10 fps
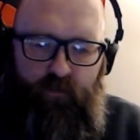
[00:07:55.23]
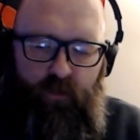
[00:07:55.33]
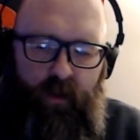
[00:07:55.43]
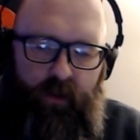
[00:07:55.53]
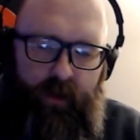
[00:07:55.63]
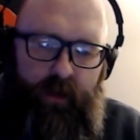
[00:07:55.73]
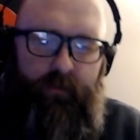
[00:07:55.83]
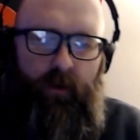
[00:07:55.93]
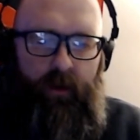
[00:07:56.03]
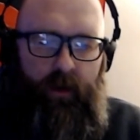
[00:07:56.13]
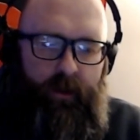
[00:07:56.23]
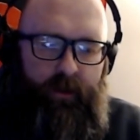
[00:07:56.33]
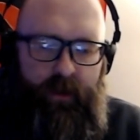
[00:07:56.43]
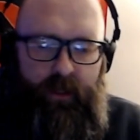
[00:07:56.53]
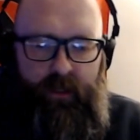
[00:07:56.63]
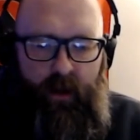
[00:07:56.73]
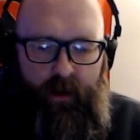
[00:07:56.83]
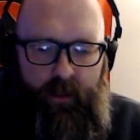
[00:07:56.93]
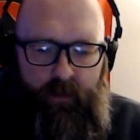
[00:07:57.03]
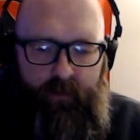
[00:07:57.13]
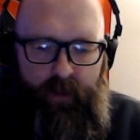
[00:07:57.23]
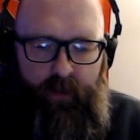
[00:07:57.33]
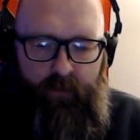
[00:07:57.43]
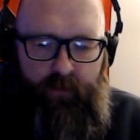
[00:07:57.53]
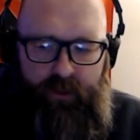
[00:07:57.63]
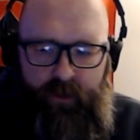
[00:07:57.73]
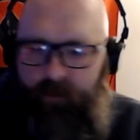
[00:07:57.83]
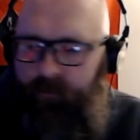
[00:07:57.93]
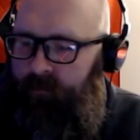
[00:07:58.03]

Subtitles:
Falconelli Green Shot is my favorite for sure.